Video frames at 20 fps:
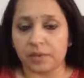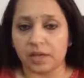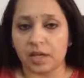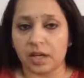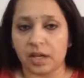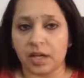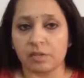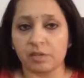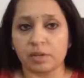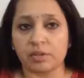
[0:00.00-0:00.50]

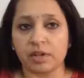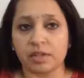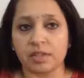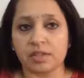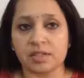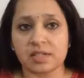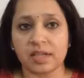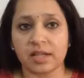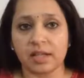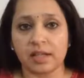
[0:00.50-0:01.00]
uh, i would
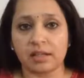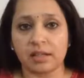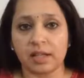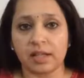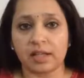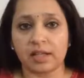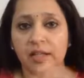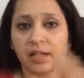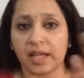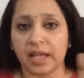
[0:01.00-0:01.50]
rather say
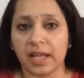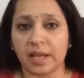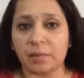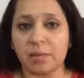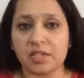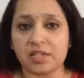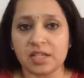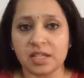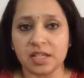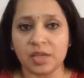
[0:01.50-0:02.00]
that the
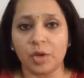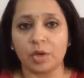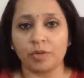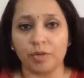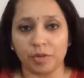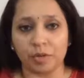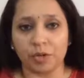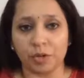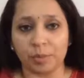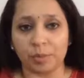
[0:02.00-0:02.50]
abcd of
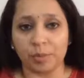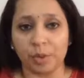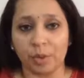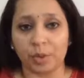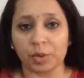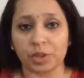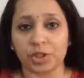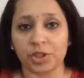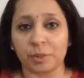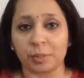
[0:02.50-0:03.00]

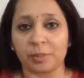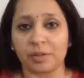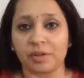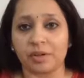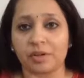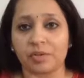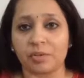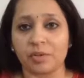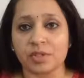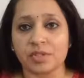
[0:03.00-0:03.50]
entrepreneurship
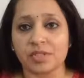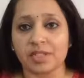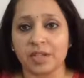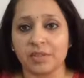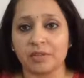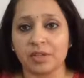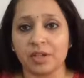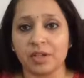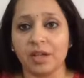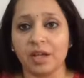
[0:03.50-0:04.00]
was
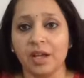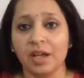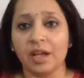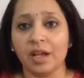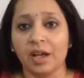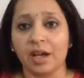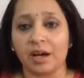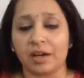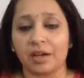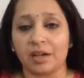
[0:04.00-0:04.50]
given
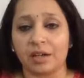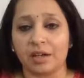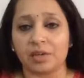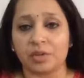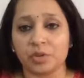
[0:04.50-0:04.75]
uh,